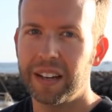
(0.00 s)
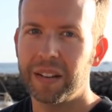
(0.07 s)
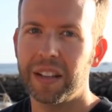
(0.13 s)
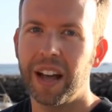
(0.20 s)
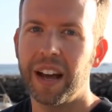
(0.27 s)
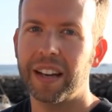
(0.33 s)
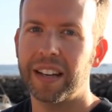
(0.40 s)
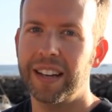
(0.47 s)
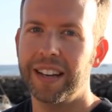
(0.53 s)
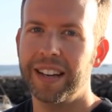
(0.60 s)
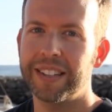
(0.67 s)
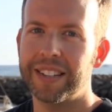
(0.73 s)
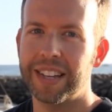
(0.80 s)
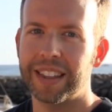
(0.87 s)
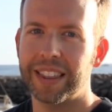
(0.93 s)
A lot of
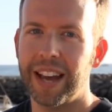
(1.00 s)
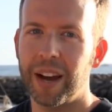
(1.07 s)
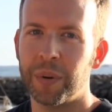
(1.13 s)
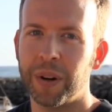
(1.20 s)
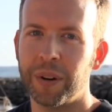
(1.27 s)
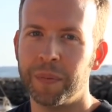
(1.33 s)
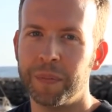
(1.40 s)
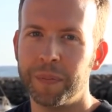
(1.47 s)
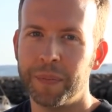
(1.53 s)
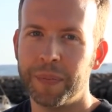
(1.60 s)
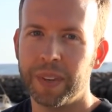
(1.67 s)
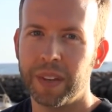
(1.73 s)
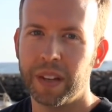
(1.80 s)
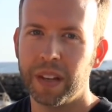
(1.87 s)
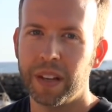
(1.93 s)
kids get that one.
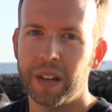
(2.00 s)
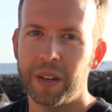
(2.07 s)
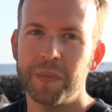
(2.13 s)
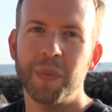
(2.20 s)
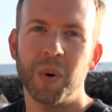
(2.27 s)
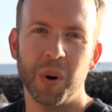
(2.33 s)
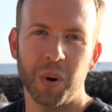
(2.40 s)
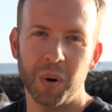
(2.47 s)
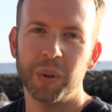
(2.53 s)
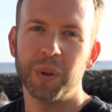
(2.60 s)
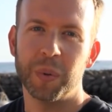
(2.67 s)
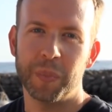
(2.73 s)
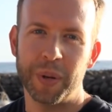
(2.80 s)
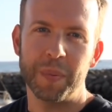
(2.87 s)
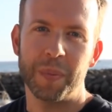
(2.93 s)
More
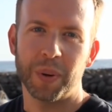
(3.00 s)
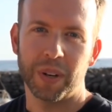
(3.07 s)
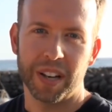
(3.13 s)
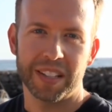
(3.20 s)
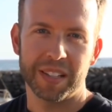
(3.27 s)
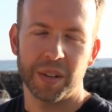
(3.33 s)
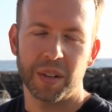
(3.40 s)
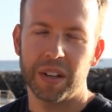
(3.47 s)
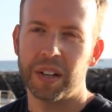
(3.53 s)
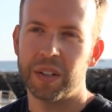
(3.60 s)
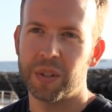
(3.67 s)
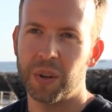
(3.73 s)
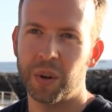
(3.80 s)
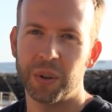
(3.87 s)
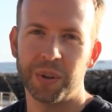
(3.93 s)
older people because it's
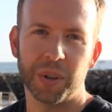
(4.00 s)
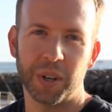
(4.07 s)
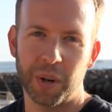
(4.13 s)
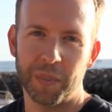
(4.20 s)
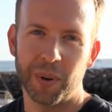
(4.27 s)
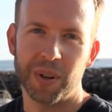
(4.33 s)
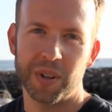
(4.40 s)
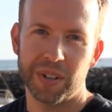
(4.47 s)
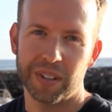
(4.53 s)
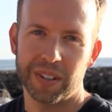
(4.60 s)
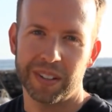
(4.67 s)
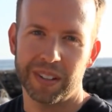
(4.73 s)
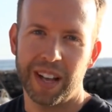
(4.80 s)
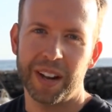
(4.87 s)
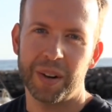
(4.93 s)
an older commercial.
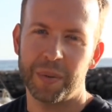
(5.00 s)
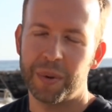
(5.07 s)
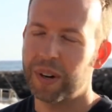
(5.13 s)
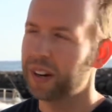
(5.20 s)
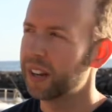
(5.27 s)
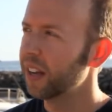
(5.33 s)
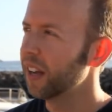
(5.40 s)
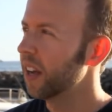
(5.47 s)
A lot of weird.